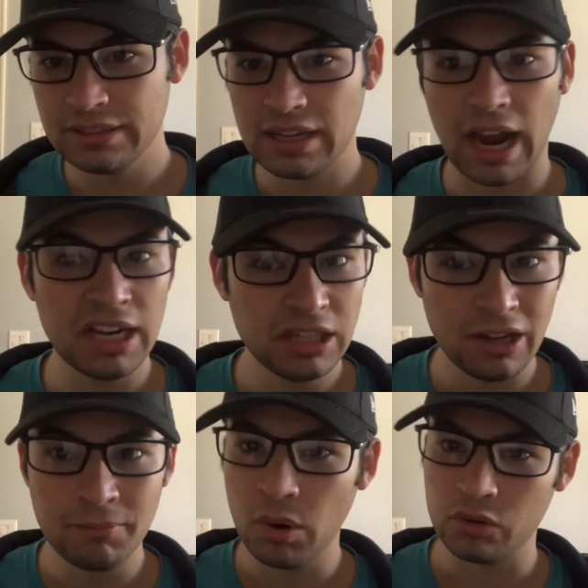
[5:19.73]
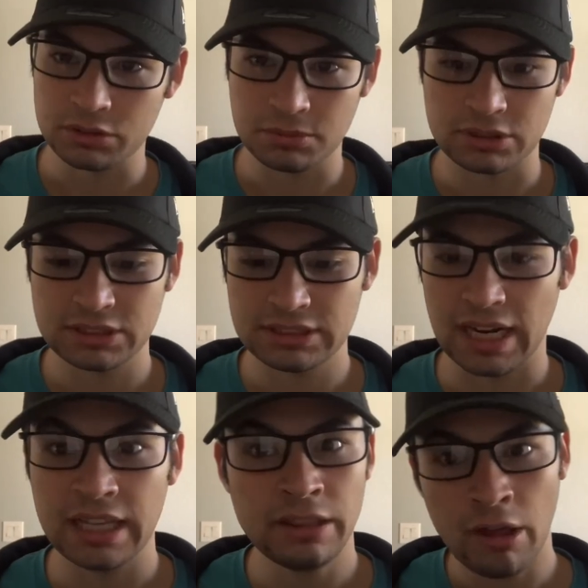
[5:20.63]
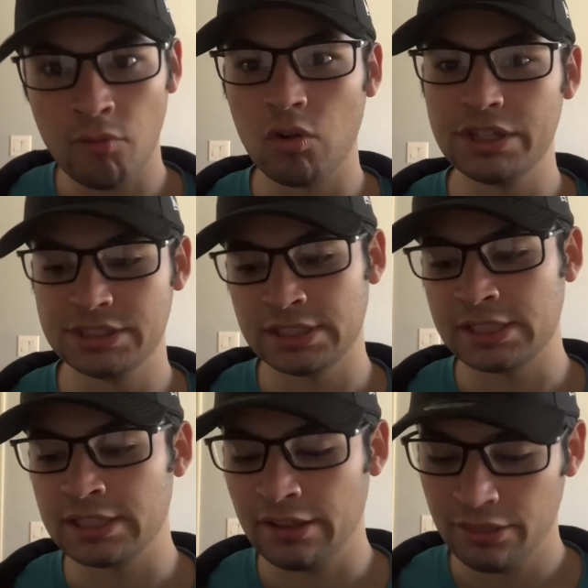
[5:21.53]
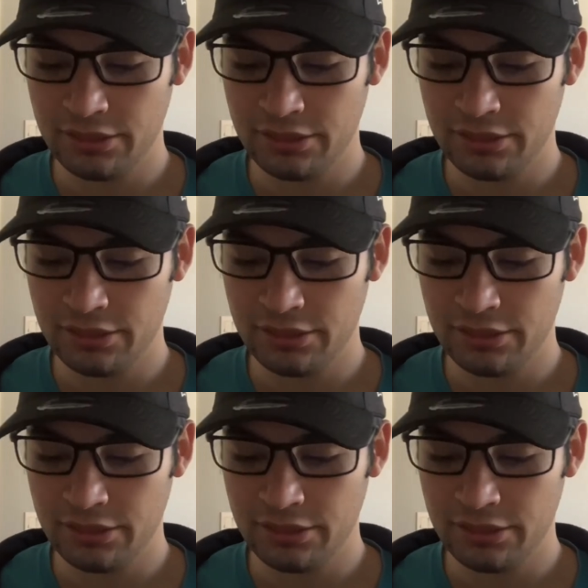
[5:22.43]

I love motorsports. I love racing to death.